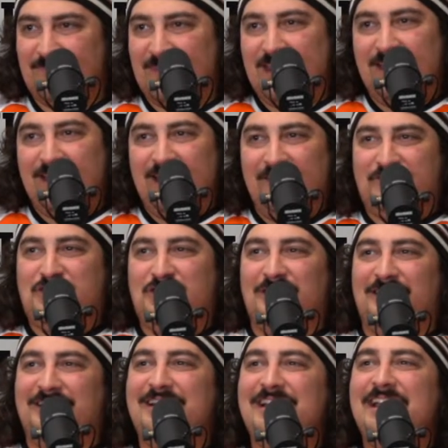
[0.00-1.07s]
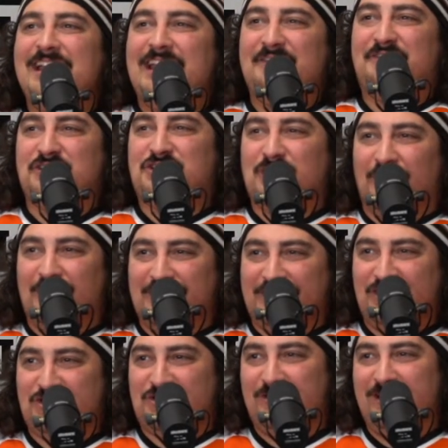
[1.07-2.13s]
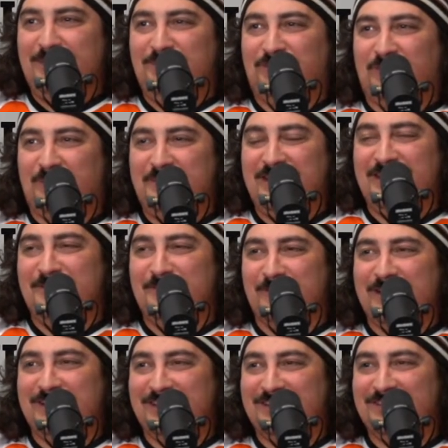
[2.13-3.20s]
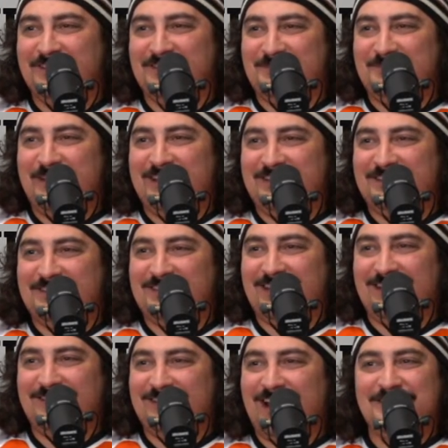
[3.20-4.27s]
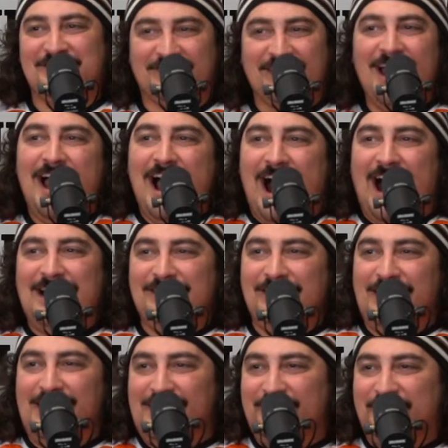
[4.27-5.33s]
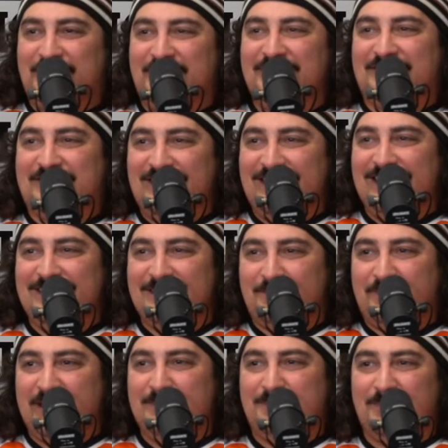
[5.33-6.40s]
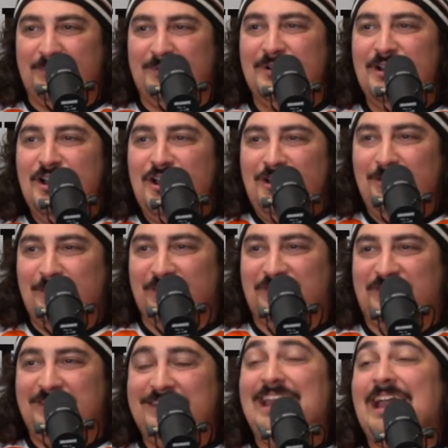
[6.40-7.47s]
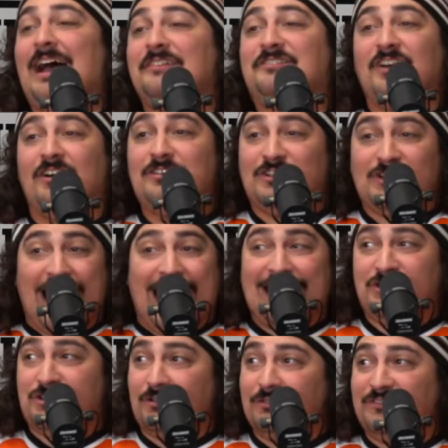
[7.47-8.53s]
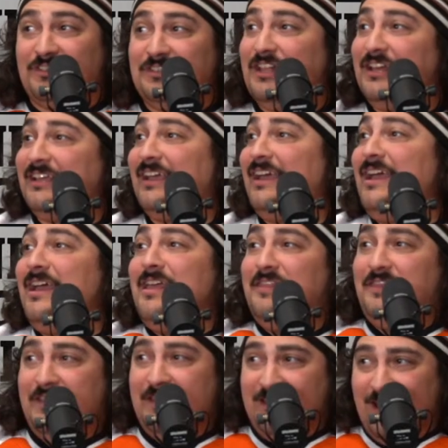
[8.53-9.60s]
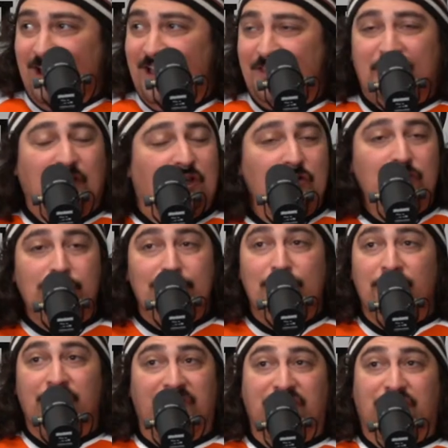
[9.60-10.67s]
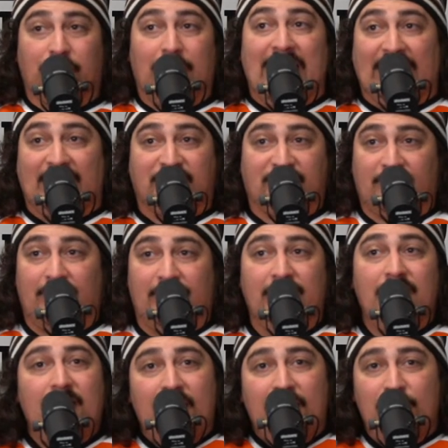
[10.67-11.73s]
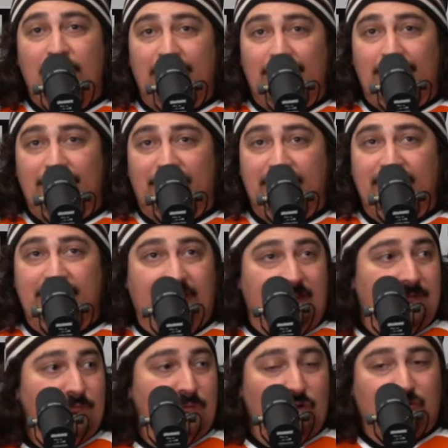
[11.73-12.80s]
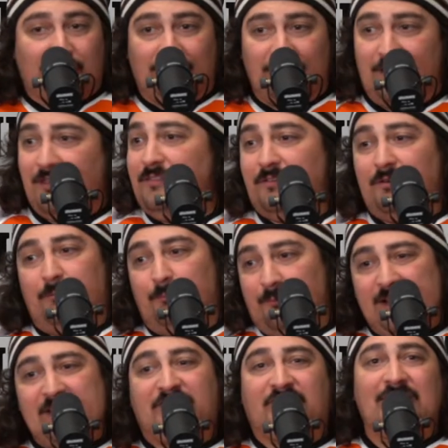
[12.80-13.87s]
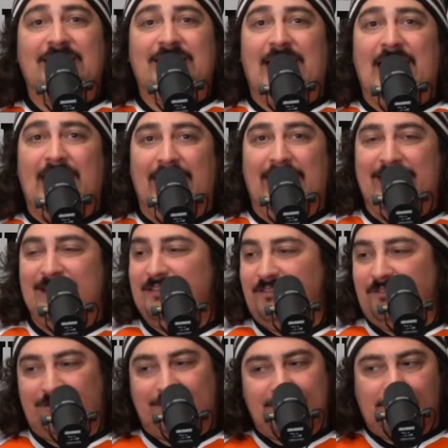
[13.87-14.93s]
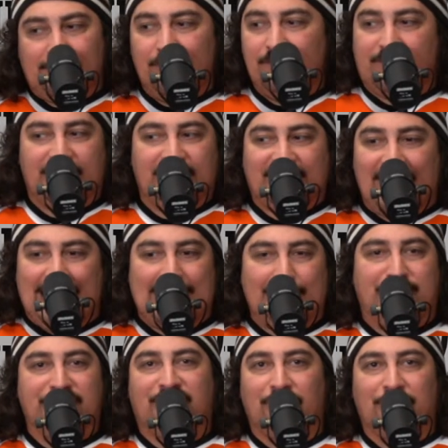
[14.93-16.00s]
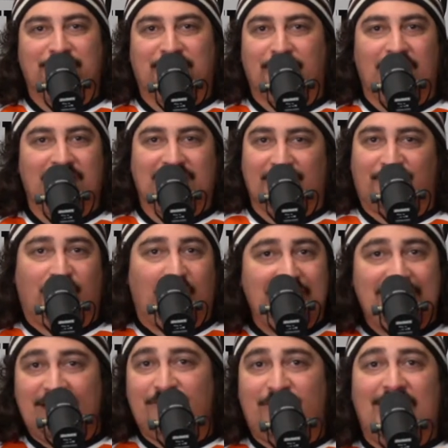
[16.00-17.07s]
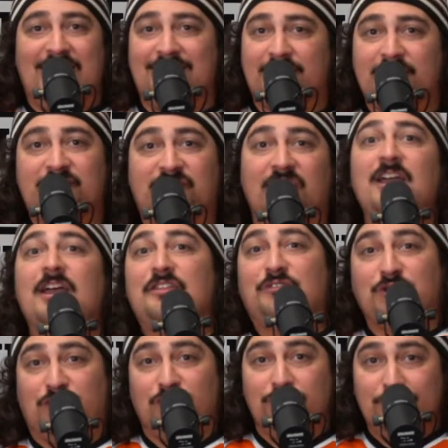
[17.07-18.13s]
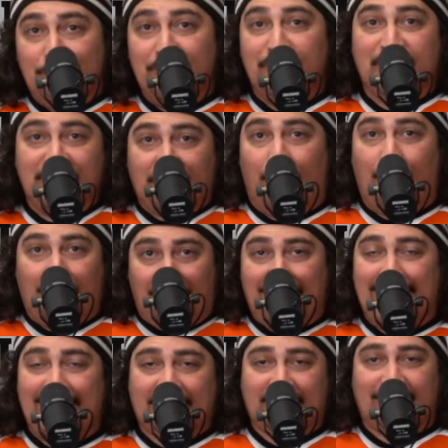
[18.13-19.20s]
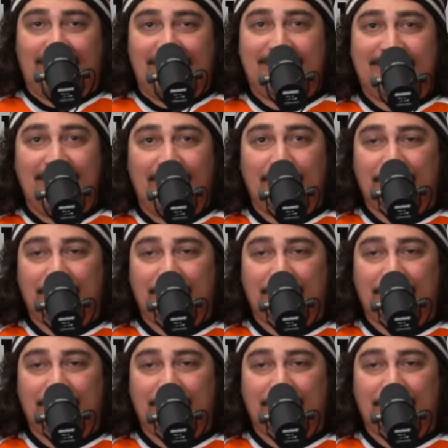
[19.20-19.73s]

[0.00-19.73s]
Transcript: If a Charlie streams from the arena, it doesn't make a sound. I love seeing the people who are still, a Doug Glatt jersey. Like the Goon movies are excellent. They're they're recent and they're a little over the top in terms of like the fighting violence. The Goon movies are excellent though.